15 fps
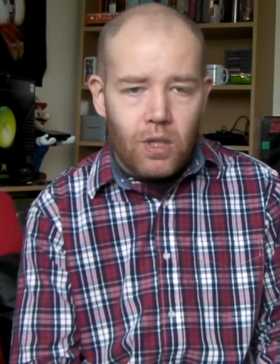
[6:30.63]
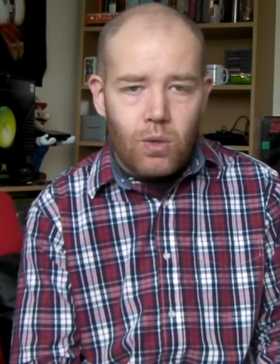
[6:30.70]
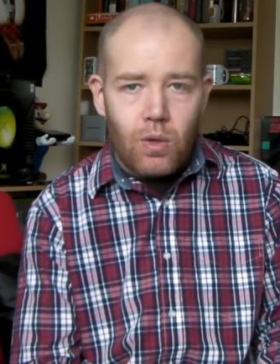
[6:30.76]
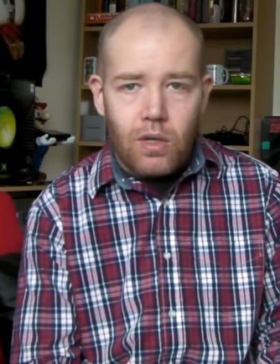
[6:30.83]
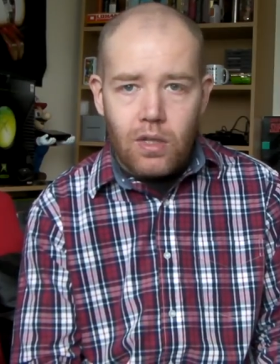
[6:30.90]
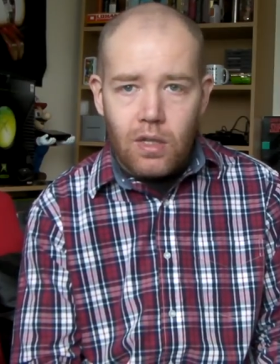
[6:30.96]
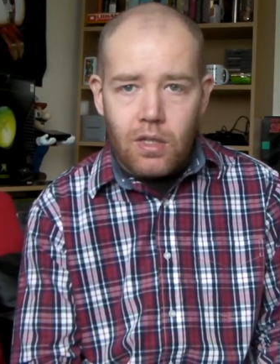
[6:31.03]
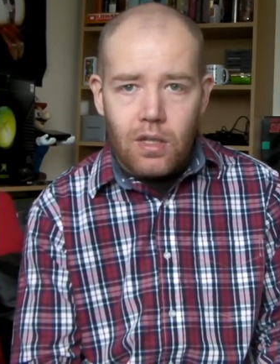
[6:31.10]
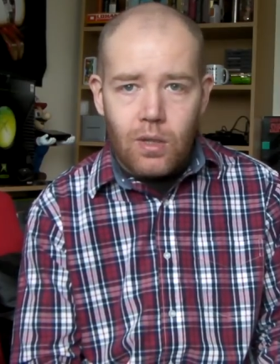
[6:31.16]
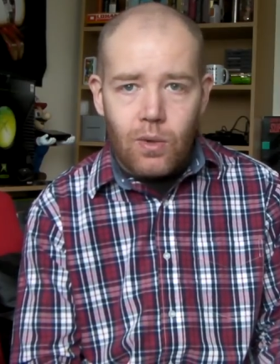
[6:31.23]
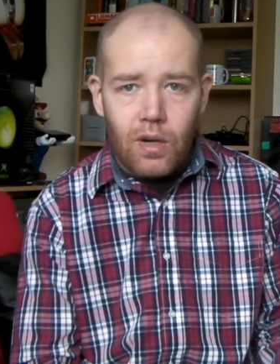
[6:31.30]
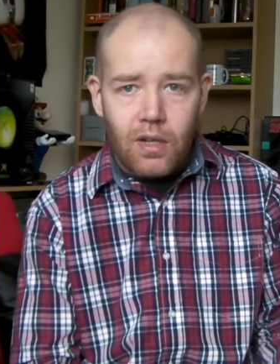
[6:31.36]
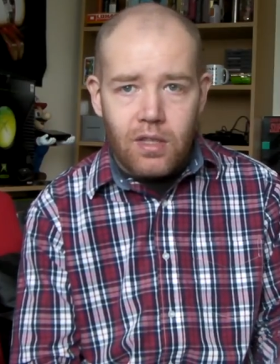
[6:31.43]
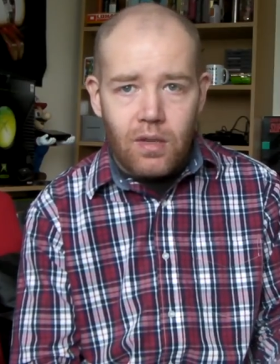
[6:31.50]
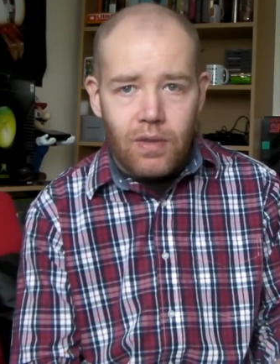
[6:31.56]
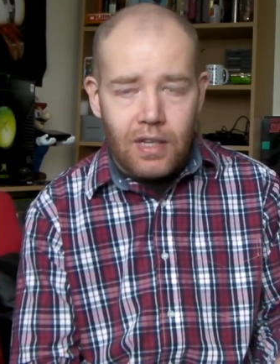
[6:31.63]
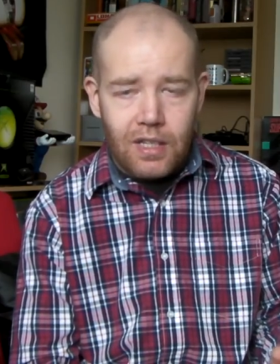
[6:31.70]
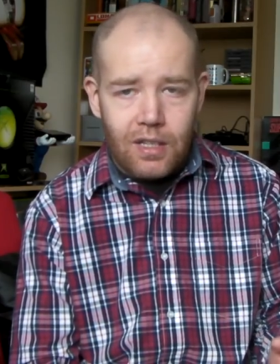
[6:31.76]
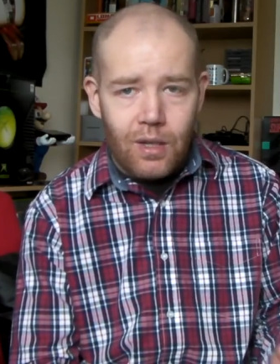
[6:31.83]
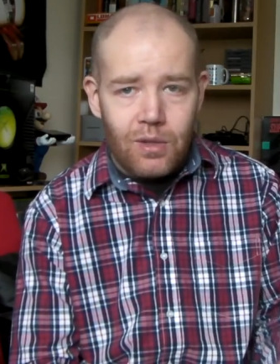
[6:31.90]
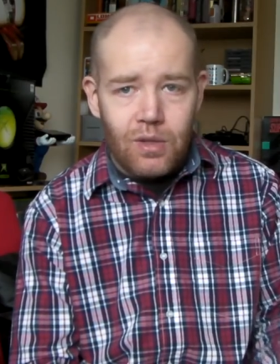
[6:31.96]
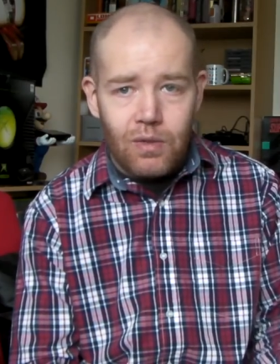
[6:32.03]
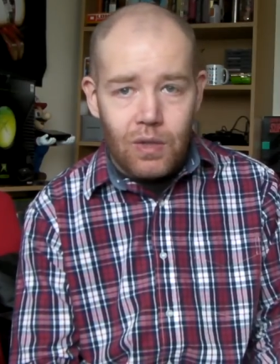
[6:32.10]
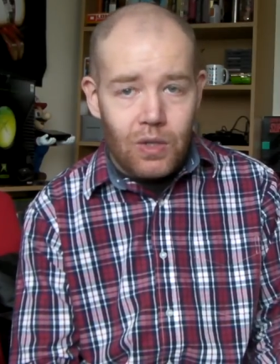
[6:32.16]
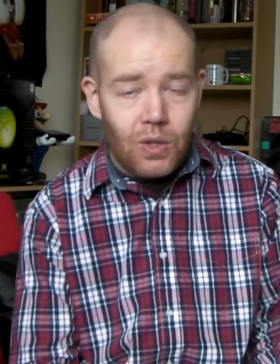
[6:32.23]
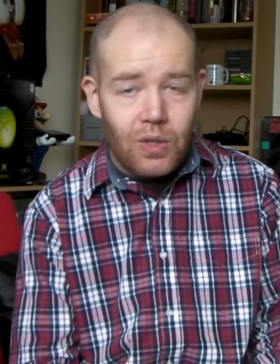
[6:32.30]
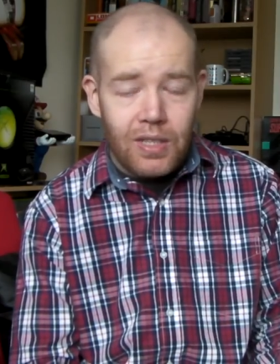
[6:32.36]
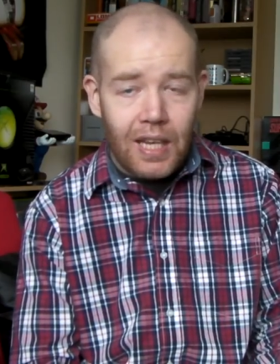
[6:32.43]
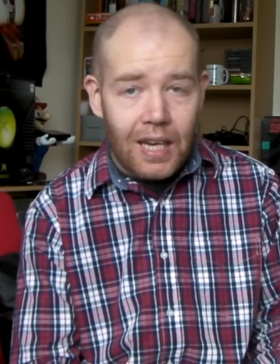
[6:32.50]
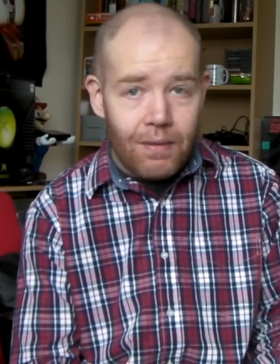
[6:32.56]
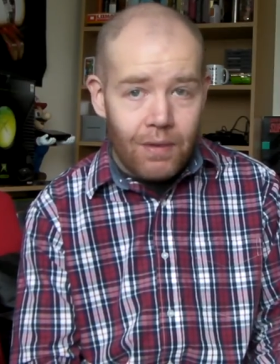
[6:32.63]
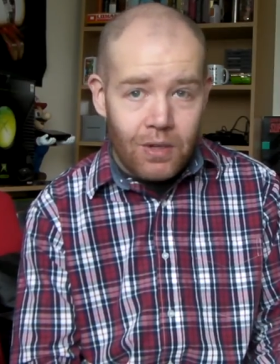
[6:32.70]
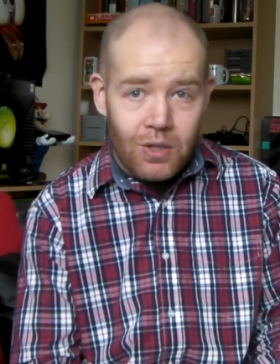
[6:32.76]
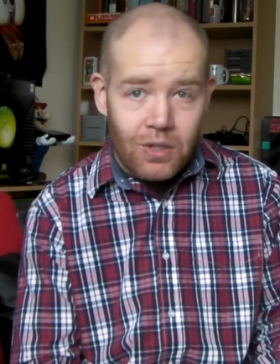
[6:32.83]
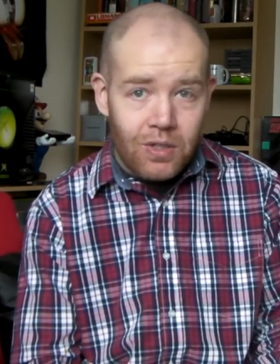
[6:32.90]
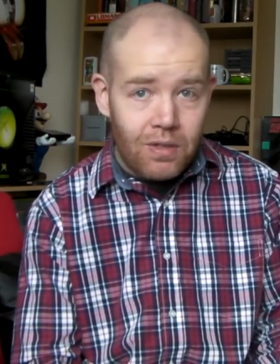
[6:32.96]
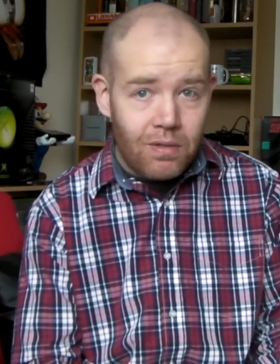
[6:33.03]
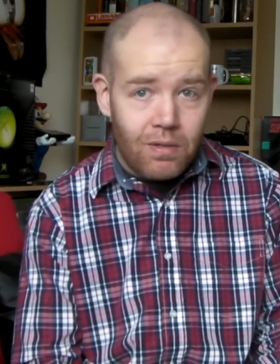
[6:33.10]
quality of the exclusives it does have are just,